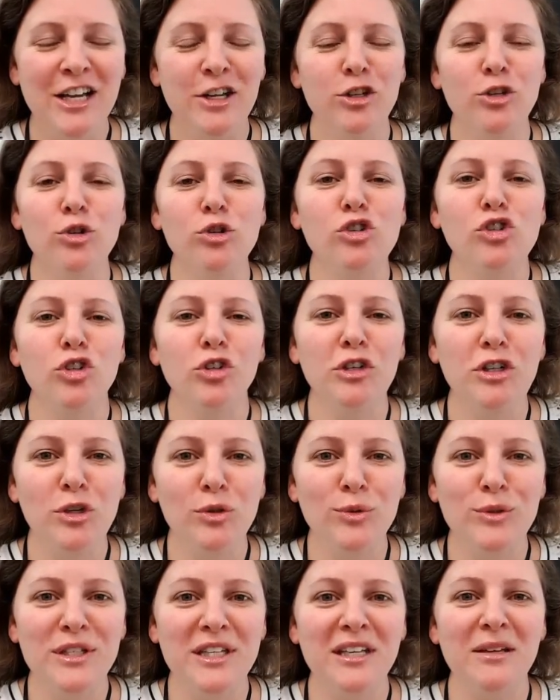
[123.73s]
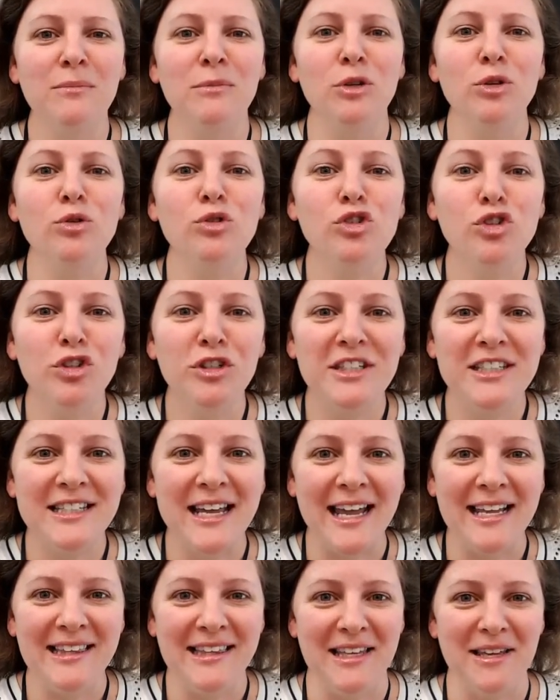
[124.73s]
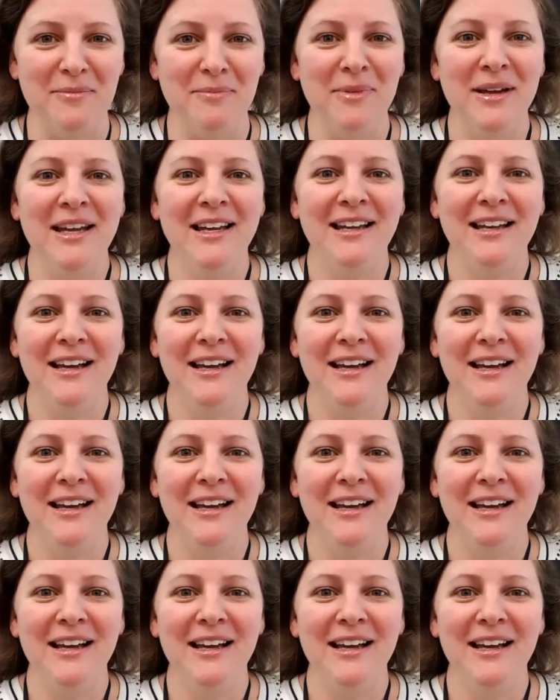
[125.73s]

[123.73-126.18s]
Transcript: You should use them. You should cite them.